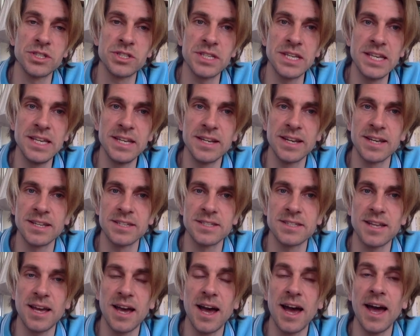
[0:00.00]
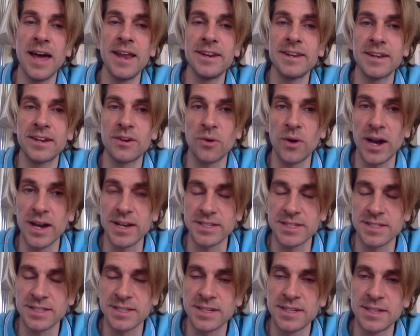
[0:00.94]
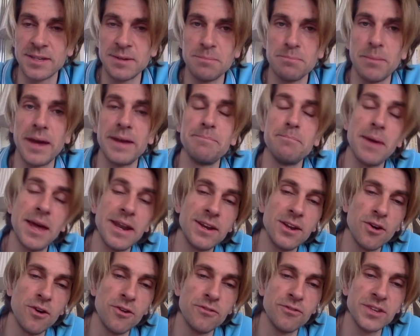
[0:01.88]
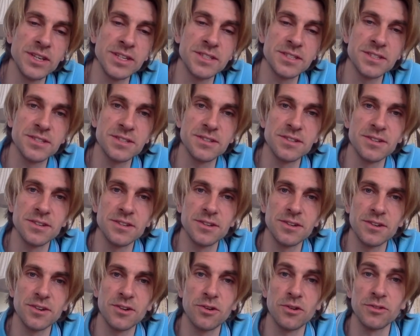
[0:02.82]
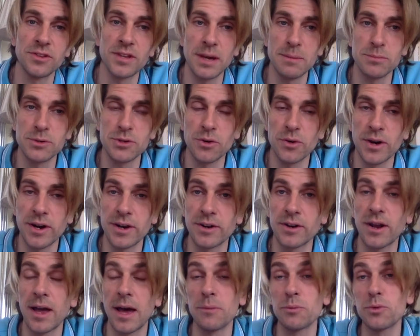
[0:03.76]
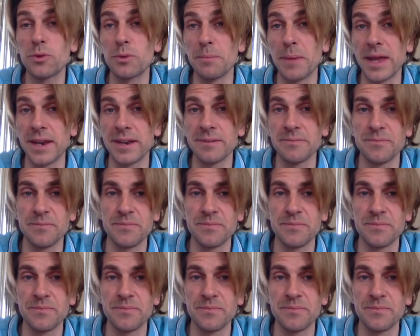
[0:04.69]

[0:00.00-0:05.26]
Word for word: seen as Antichrist by many of his contemporary countrymen.